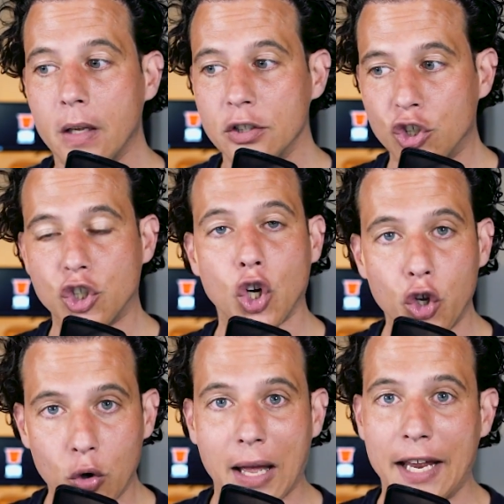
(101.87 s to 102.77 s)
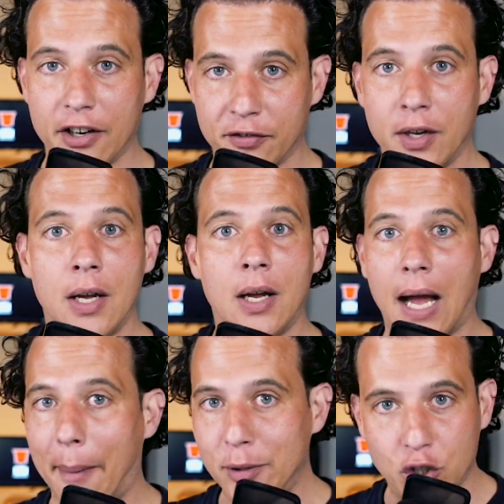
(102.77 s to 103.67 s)
to show you kind of
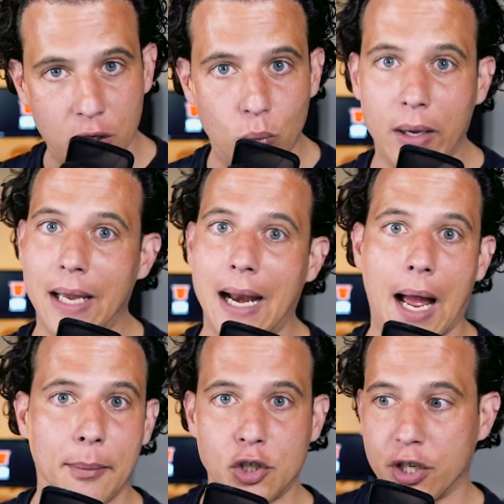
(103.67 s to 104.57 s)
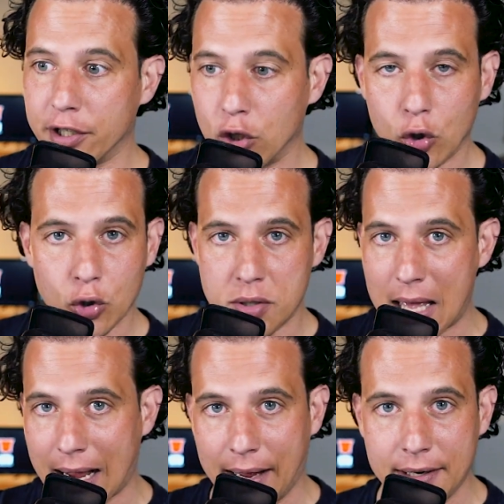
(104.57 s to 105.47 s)
how much you can win, how much you can lose,
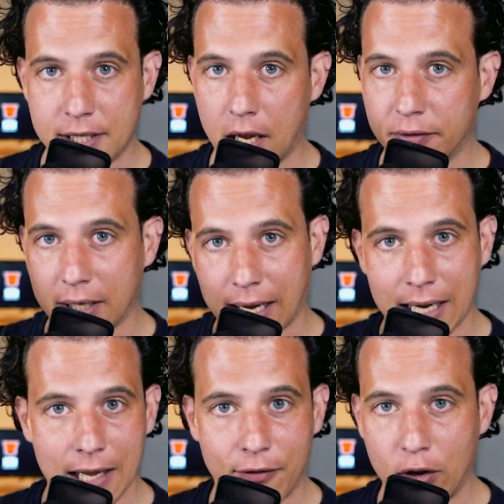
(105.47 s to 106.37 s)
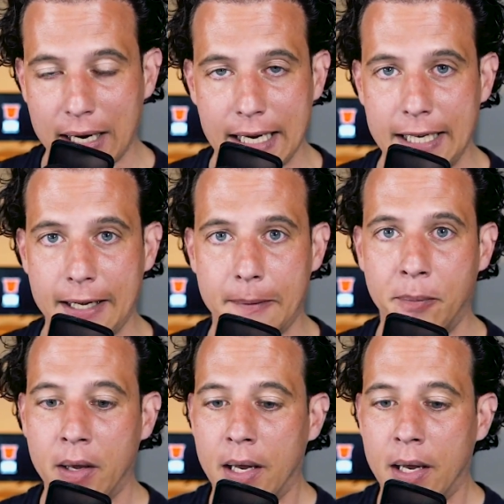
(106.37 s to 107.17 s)
that kind of stuff, to kind of give you an idea.